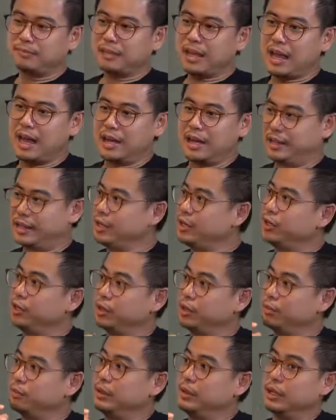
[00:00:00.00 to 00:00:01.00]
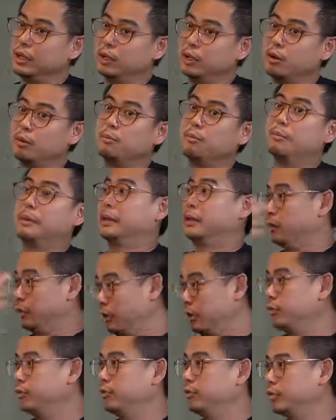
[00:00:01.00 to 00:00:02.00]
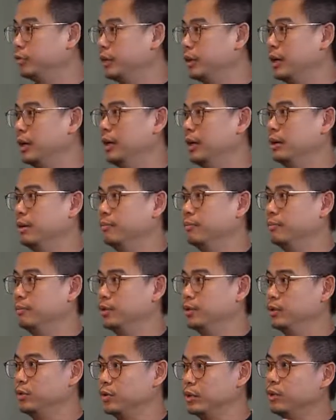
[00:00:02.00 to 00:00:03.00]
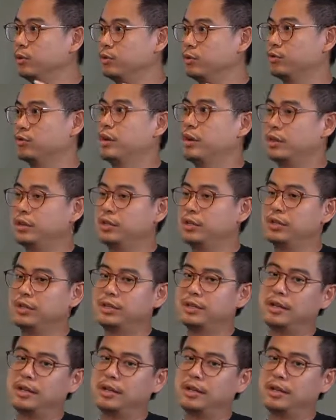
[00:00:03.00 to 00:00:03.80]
I think you're going to be a lot better off using those strategies.